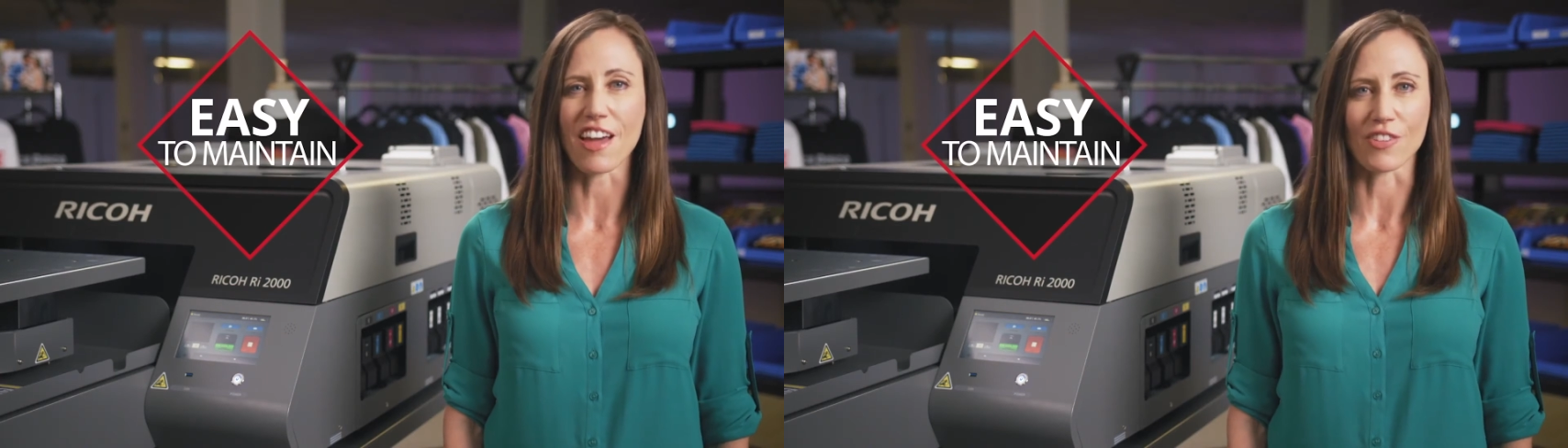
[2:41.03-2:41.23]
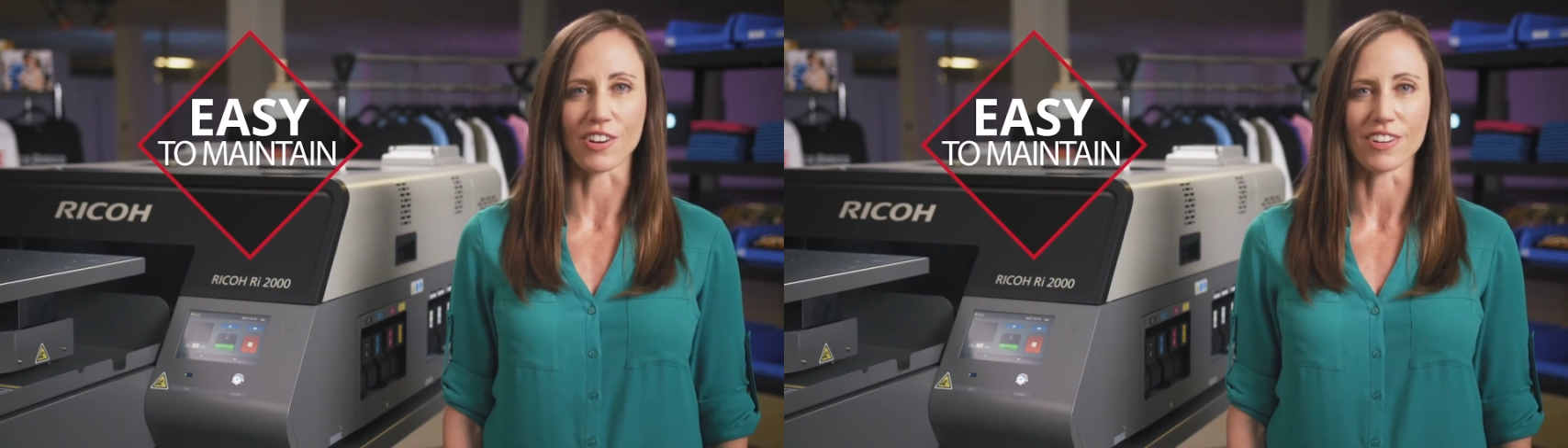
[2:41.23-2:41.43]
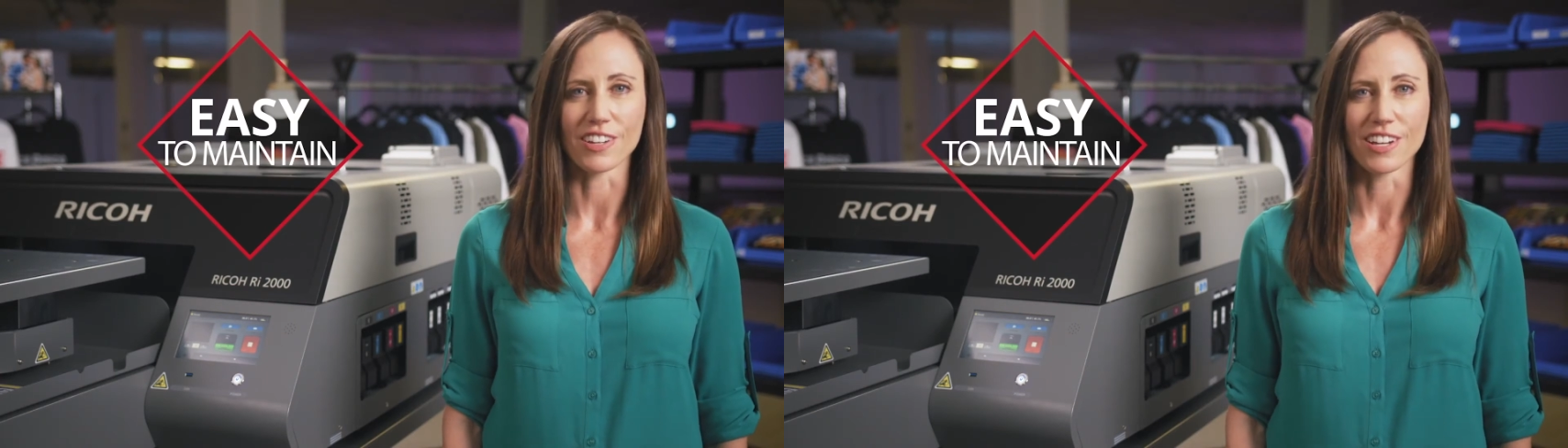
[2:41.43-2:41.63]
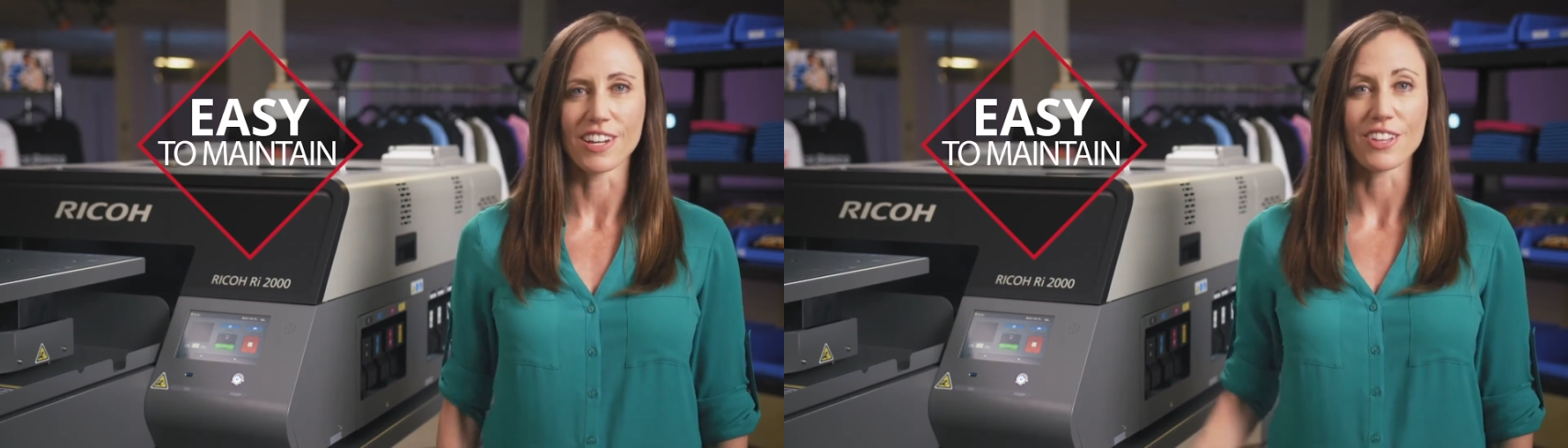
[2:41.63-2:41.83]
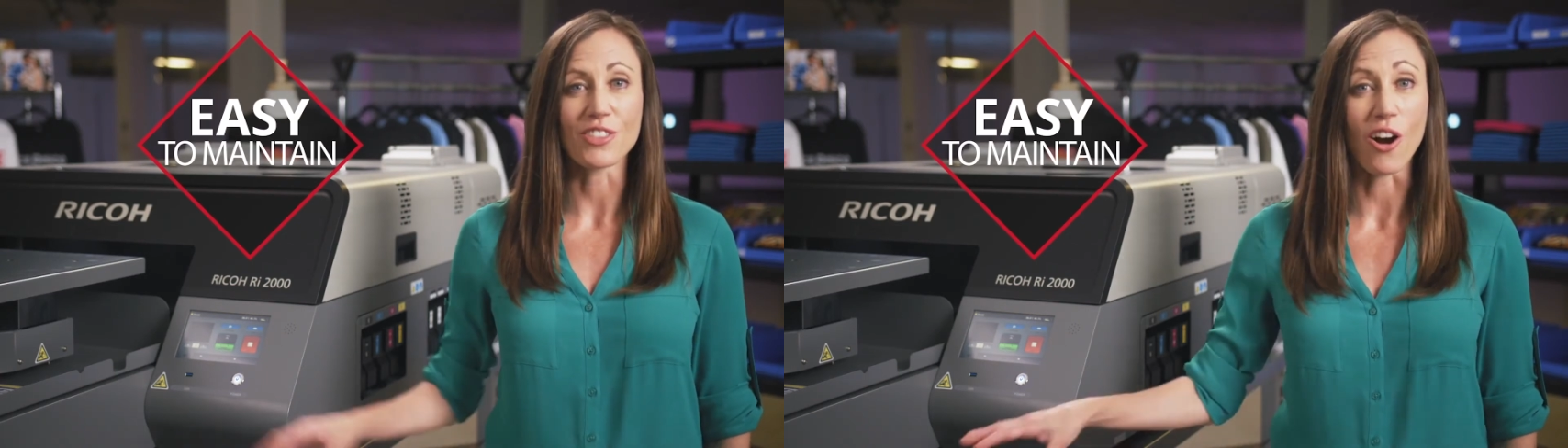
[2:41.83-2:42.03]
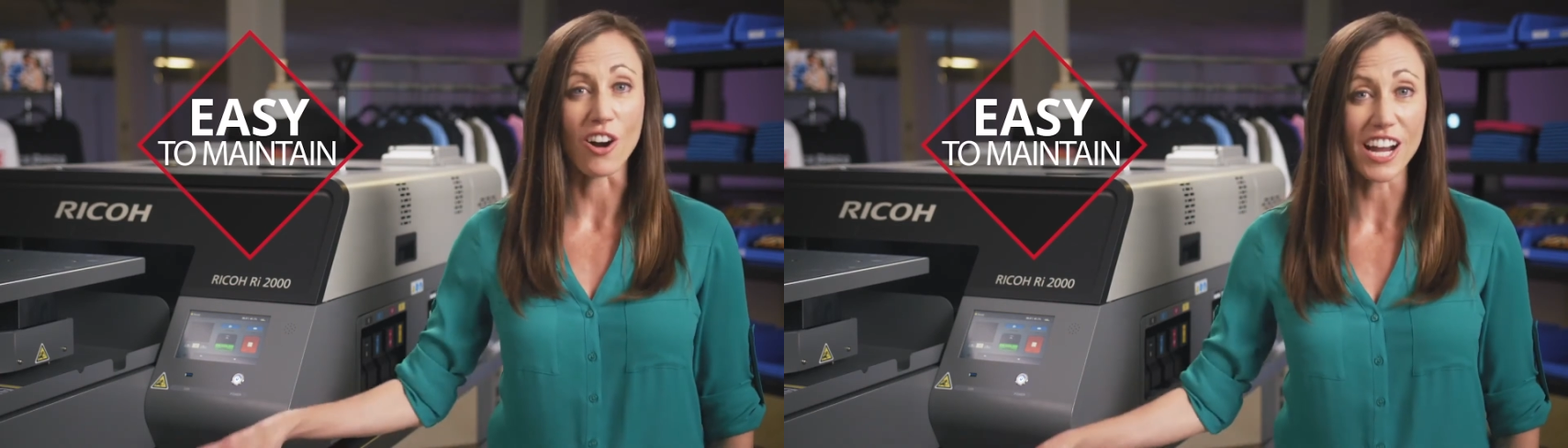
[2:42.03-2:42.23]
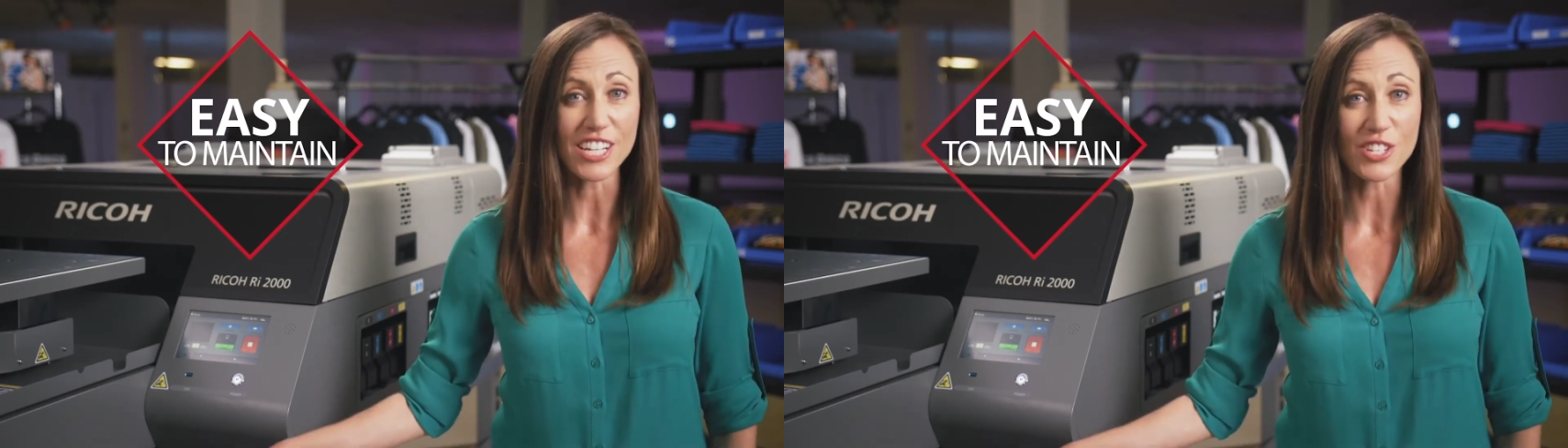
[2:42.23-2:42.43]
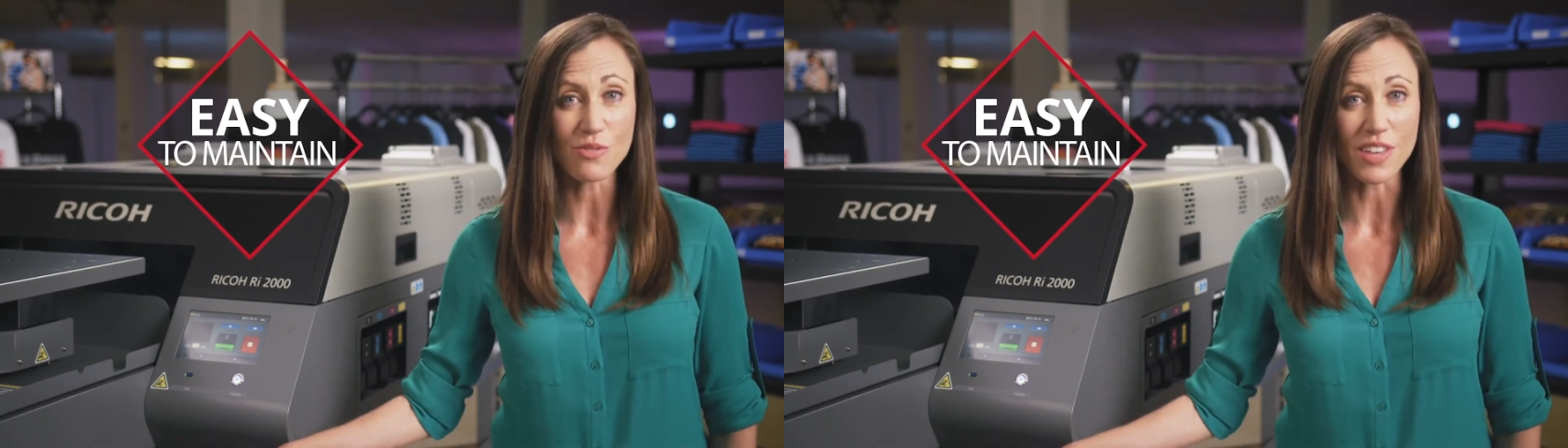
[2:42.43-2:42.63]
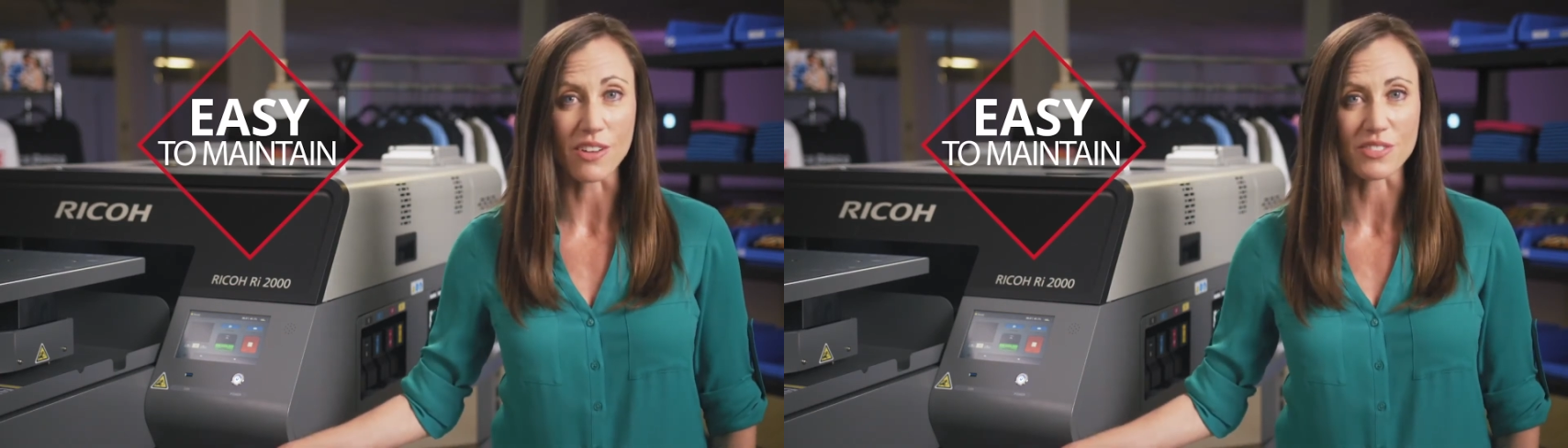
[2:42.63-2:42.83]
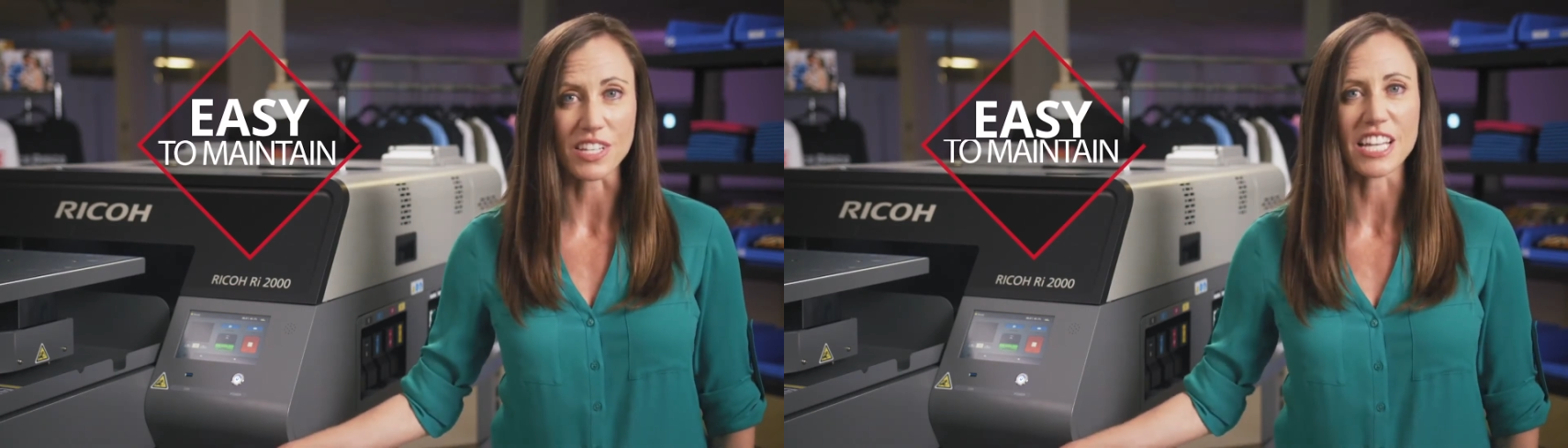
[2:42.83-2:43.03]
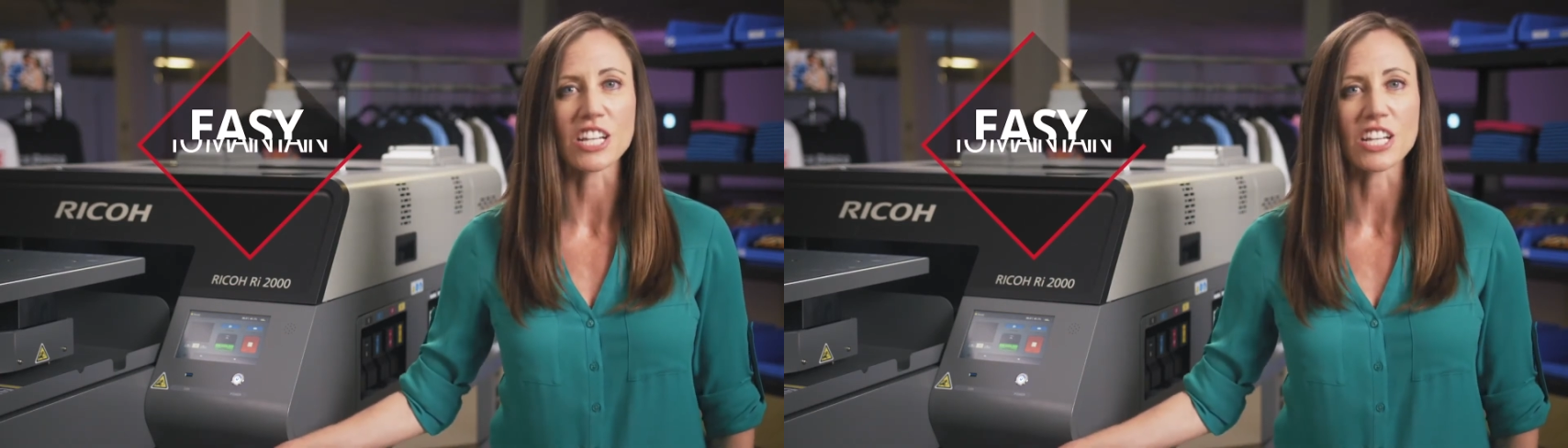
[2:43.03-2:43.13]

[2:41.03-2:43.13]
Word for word: ever the RI2000